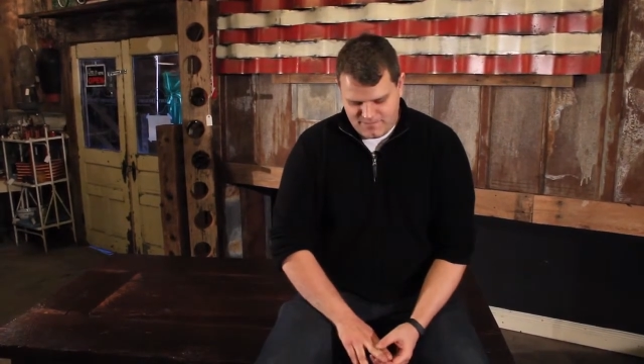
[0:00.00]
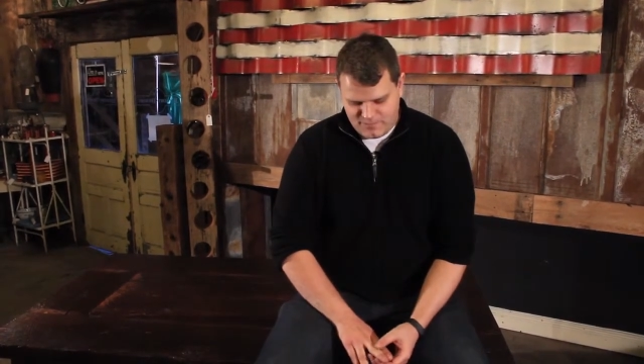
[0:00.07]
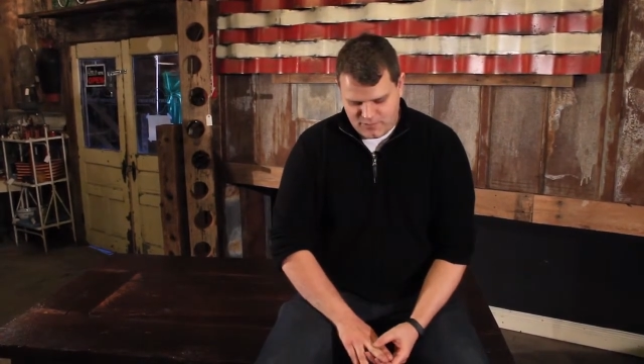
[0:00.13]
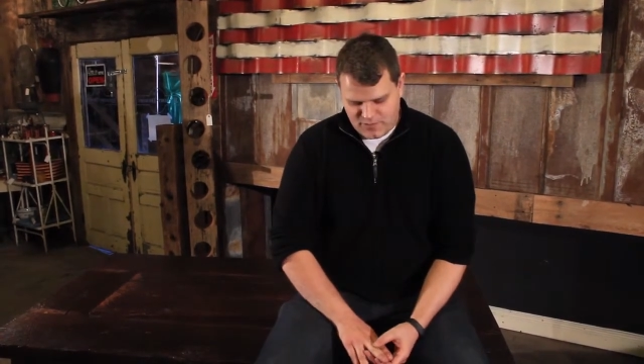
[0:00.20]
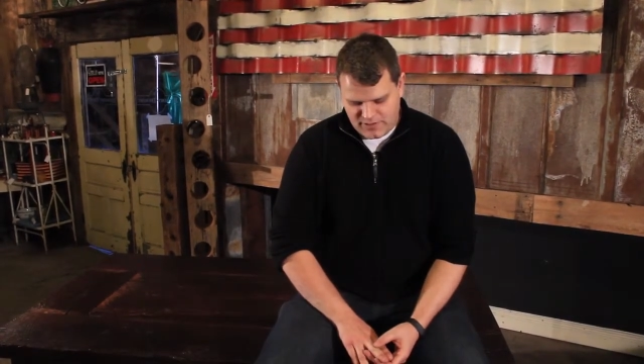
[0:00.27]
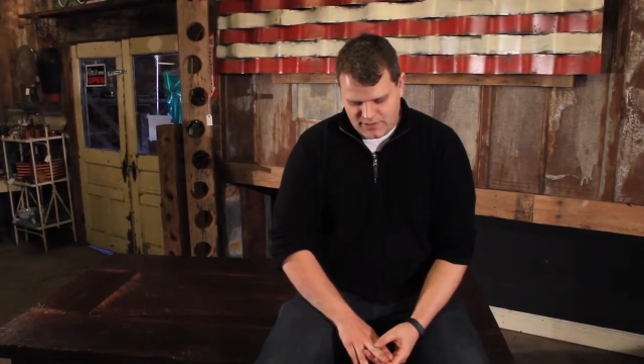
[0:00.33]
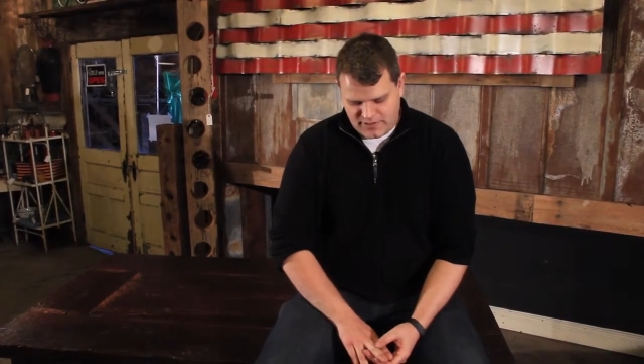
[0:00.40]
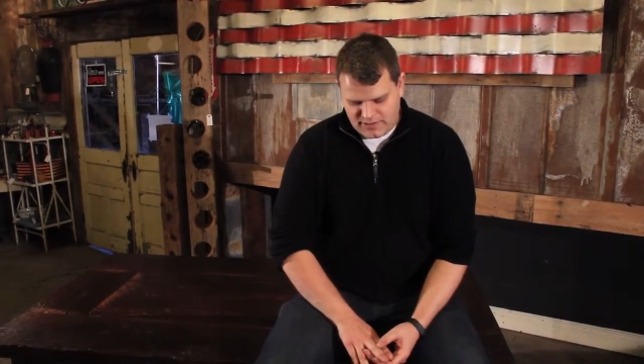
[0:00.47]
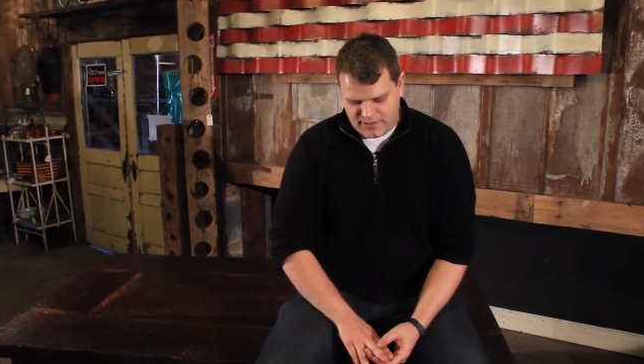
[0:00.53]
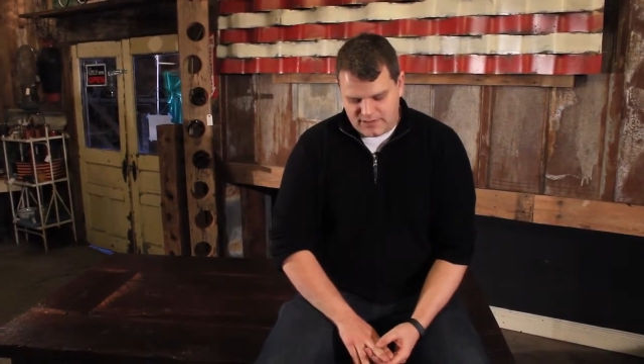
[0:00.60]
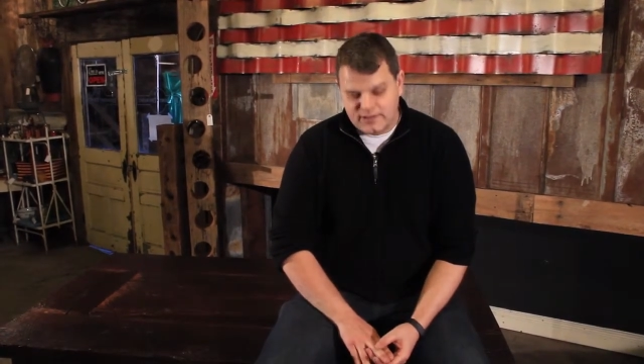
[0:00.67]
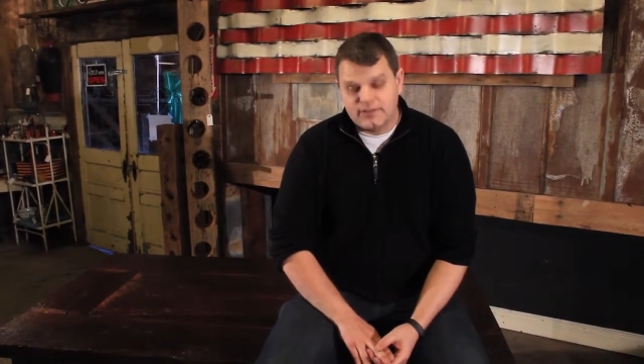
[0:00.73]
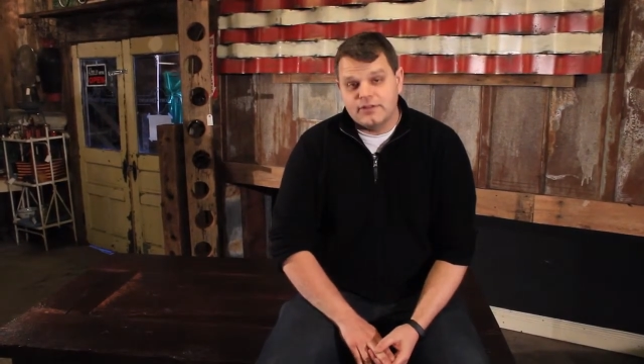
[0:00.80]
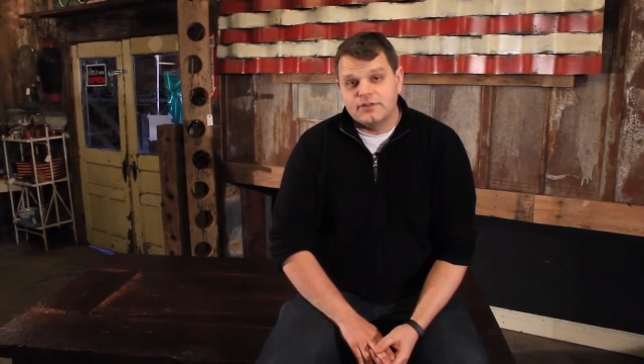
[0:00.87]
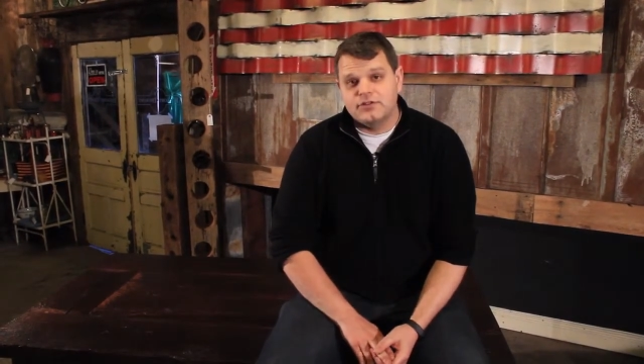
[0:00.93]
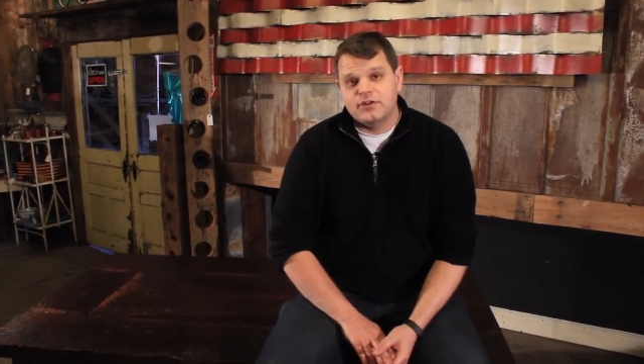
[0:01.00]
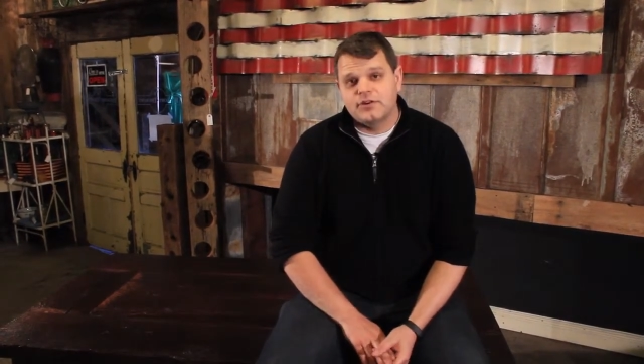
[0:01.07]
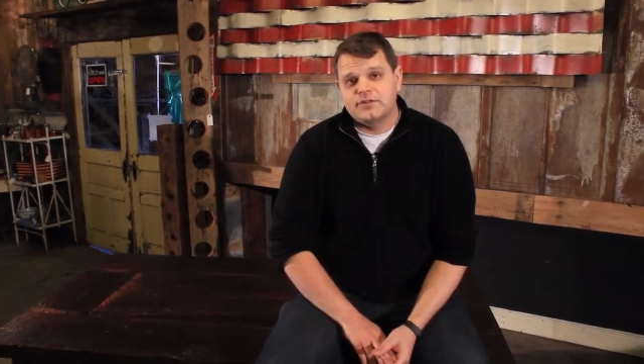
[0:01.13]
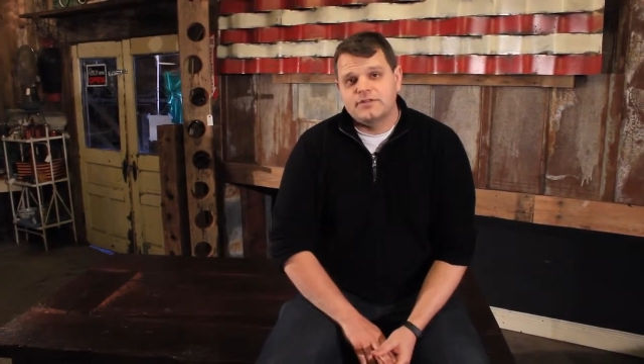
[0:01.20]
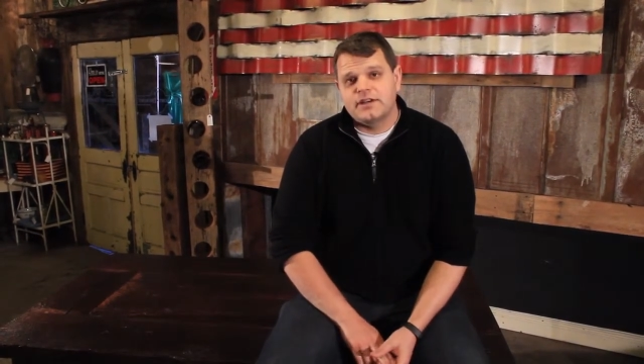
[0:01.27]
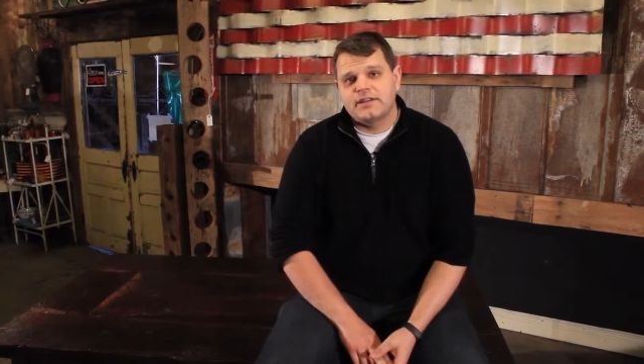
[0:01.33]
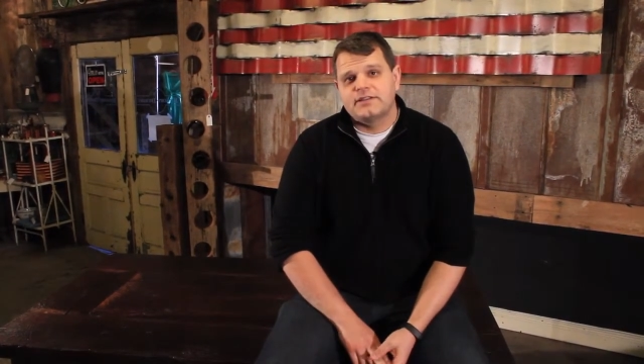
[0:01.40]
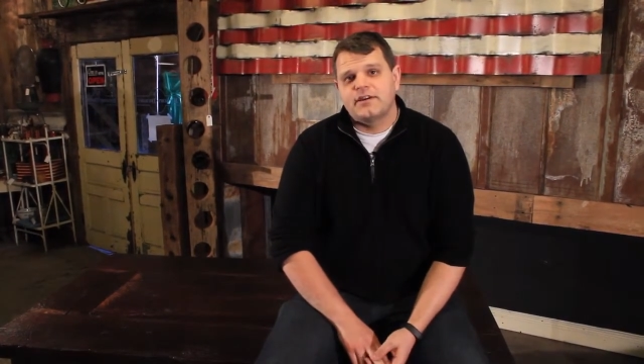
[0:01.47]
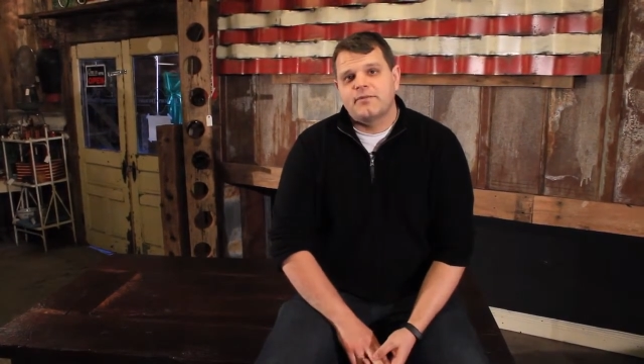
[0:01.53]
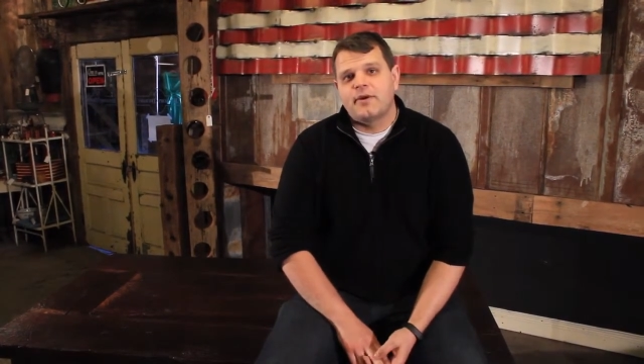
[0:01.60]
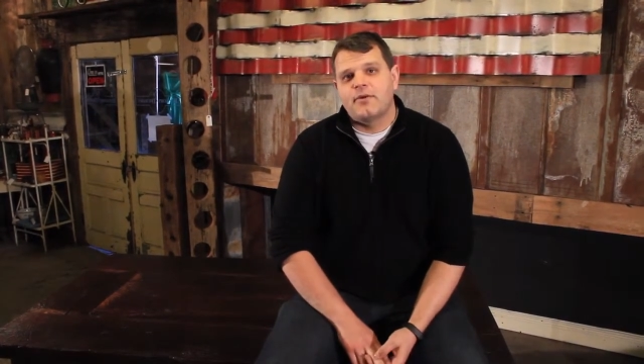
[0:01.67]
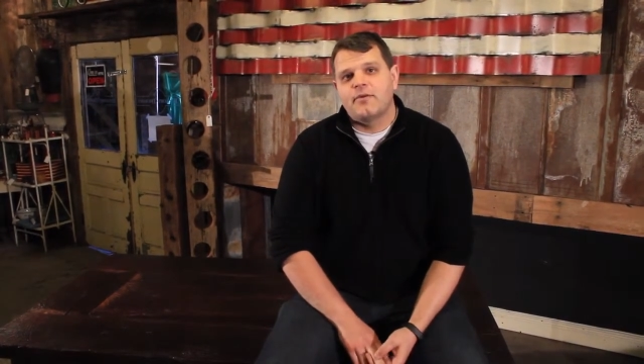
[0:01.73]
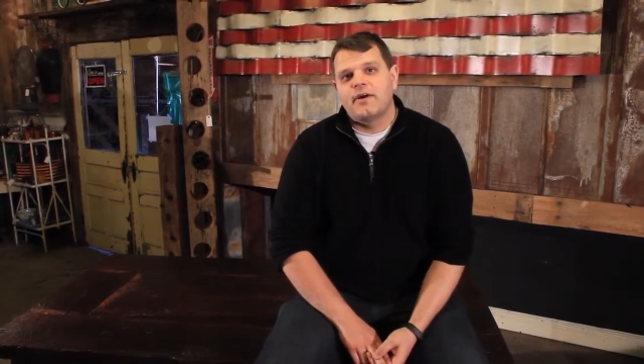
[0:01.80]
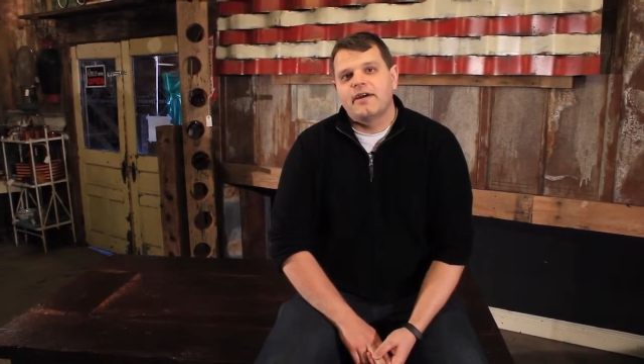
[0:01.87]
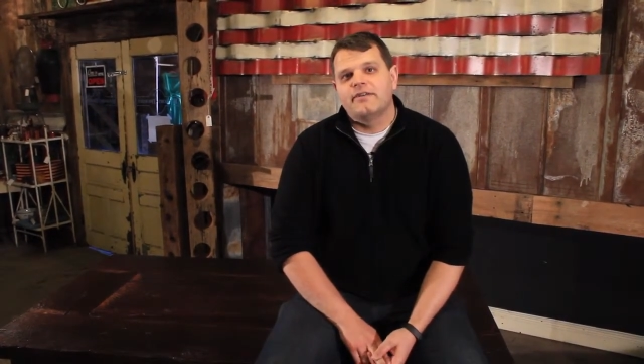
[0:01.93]
one of the jokes that I tell
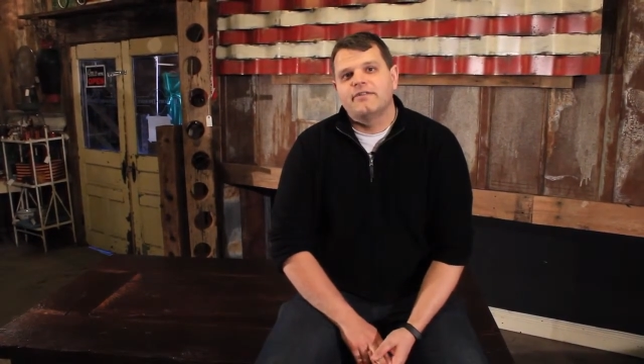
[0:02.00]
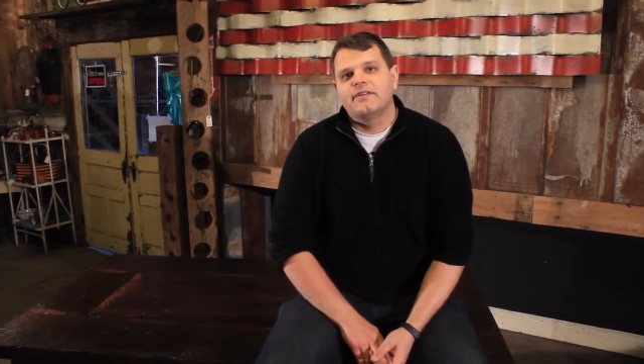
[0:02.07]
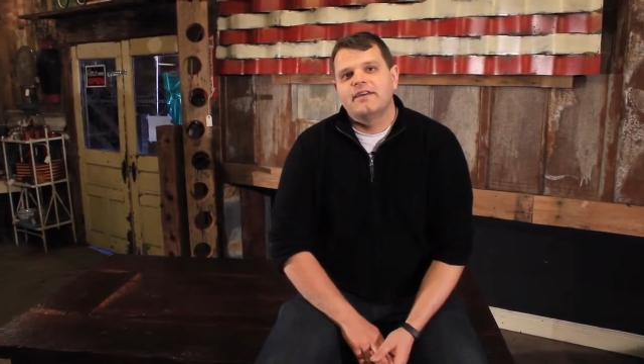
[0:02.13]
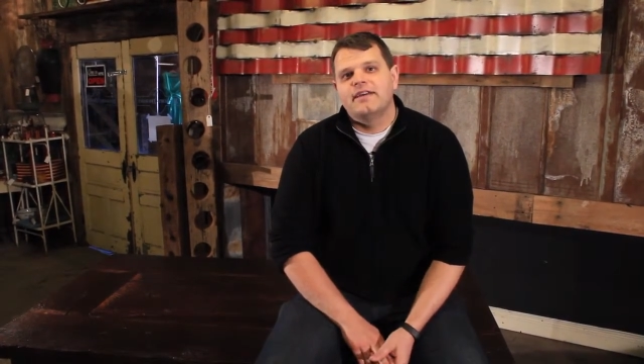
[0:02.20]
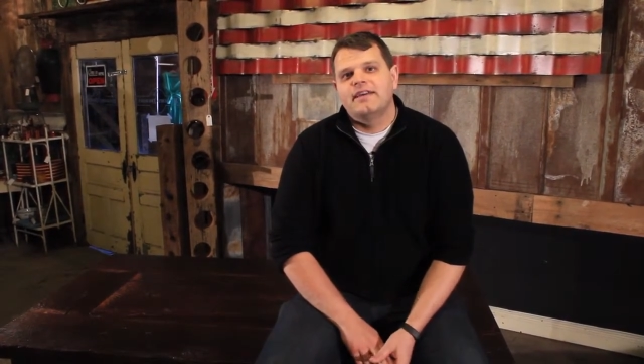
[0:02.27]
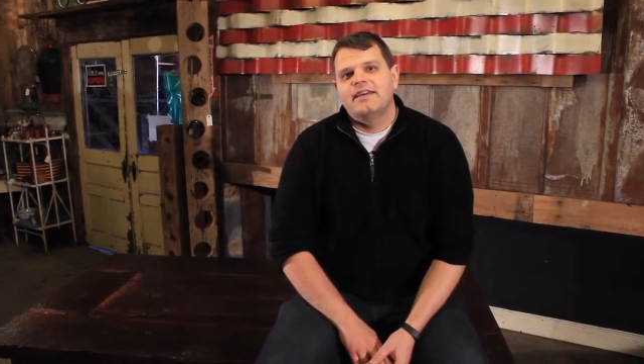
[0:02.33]
my wife